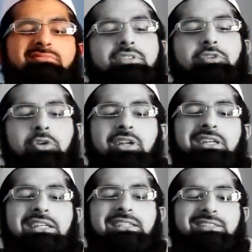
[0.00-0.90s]
It's not
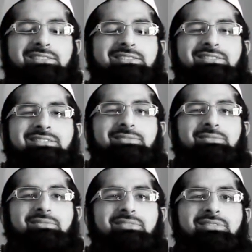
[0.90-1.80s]
clicking.
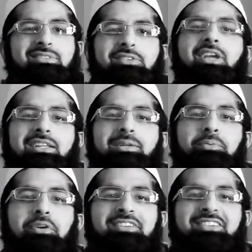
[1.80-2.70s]
You get the
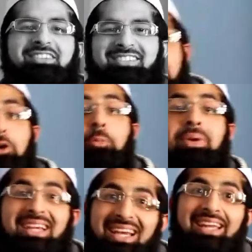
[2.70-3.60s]
point though. And he'll
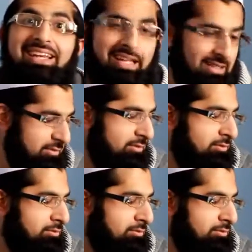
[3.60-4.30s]
be cleaning.